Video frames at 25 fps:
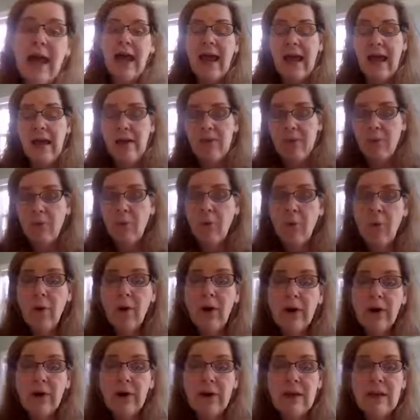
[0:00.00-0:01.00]
and the
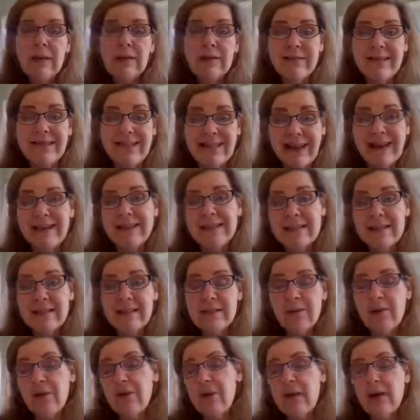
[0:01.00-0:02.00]
water is
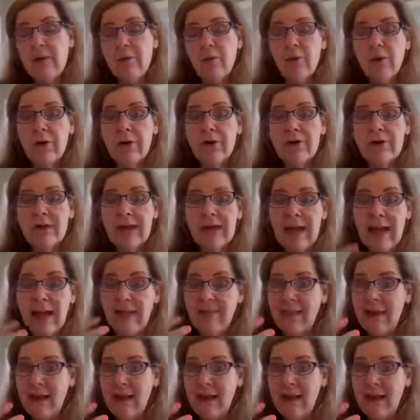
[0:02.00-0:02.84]
necessary in order to get